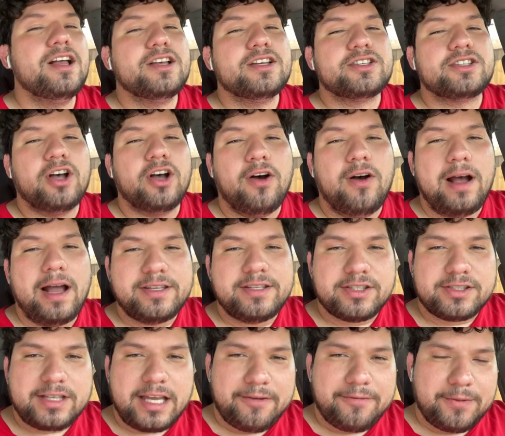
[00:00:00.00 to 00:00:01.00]
So I
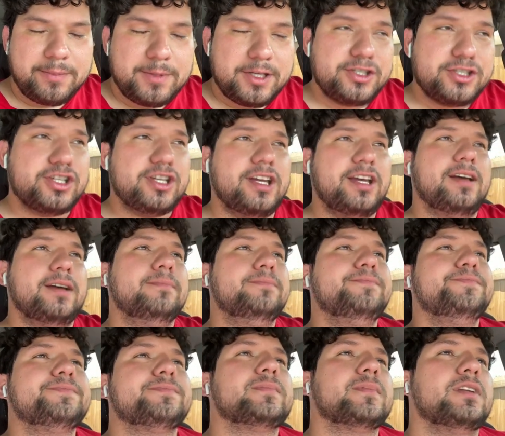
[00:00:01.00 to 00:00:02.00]
just came from the
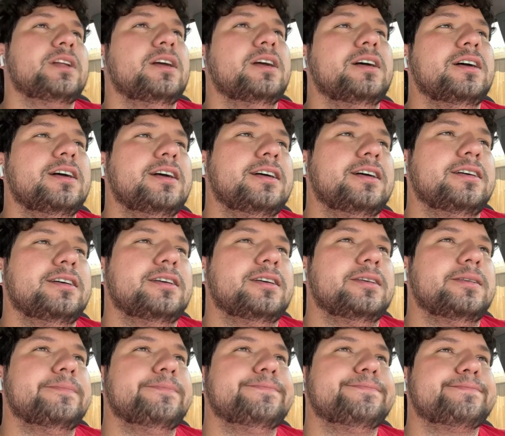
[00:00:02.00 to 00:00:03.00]
gym.
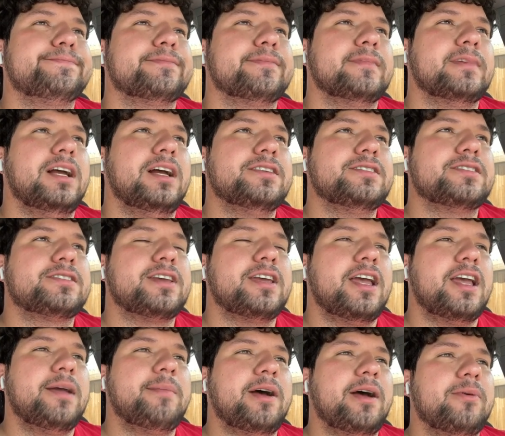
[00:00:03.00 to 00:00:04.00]
I just
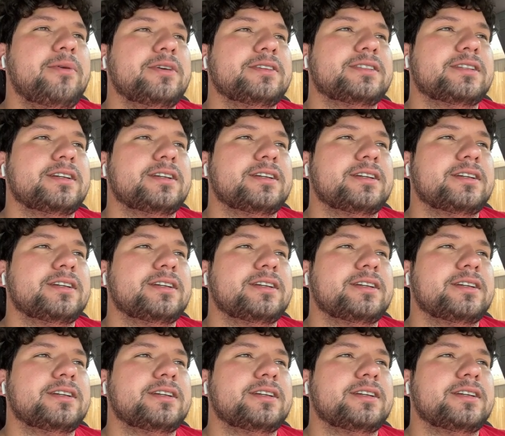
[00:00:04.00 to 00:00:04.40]
got off